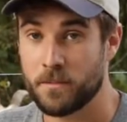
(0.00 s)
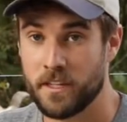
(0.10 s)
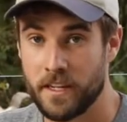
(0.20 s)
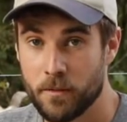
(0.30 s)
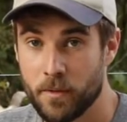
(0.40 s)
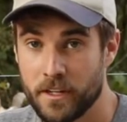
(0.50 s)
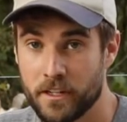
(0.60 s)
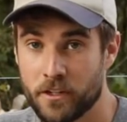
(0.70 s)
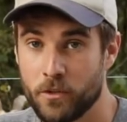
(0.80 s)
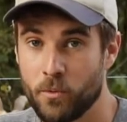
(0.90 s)
to
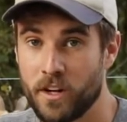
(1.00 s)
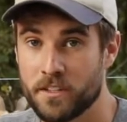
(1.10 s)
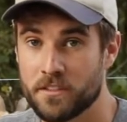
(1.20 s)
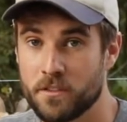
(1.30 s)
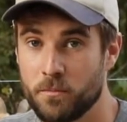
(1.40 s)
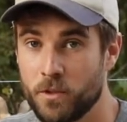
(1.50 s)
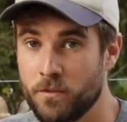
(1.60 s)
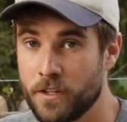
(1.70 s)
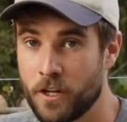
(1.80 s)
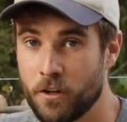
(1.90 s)
anybody who wants to move
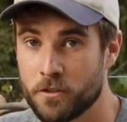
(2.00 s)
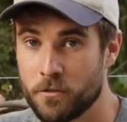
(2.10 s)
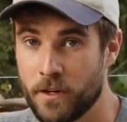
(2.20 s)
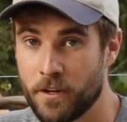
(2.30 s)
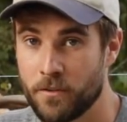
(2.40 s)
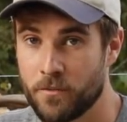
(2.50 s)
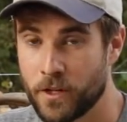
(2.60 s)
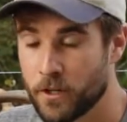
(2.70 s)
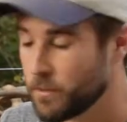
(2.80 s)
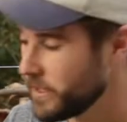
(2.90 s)
their goats around
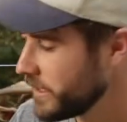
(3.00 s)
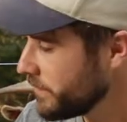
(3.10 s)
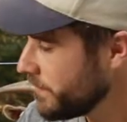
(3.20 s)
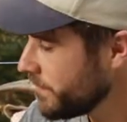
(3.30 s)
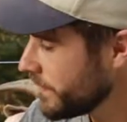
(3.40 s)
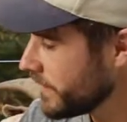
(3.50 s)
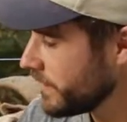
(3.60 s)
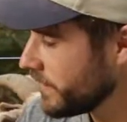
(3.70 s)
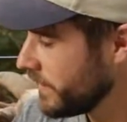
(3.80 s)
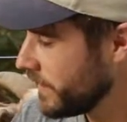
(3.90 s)
frequently
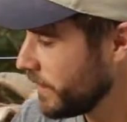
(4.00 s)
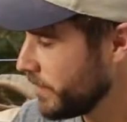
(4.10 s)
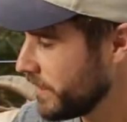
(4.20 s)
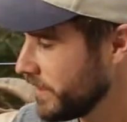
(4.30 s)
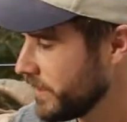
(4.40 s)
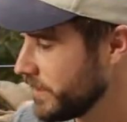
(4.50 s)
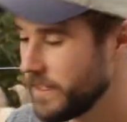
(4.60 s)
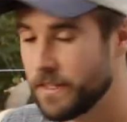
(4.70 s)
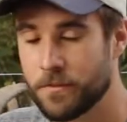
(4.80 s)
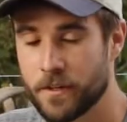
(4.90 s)
into
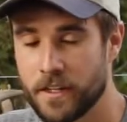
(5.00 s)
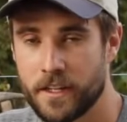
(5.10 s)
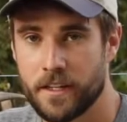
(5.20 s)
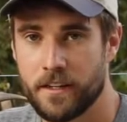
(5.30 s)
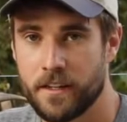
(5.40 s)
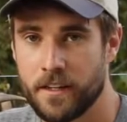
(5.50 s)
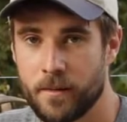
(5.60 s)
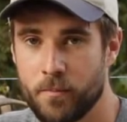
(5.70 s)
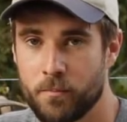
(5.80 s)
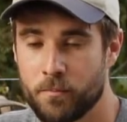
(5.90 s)
different
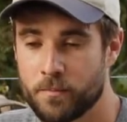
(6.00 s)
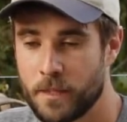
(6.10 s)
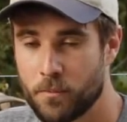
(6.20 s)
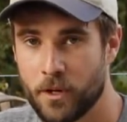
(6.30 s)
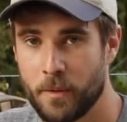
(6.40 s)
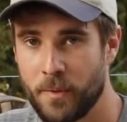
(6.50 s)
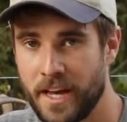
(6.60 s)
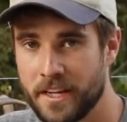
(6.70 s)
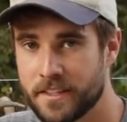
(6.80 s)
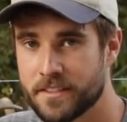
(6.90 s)
temporary
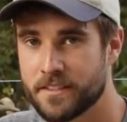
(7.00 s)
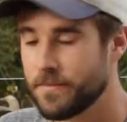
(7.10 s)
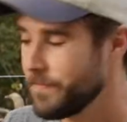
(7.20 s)
paddocks.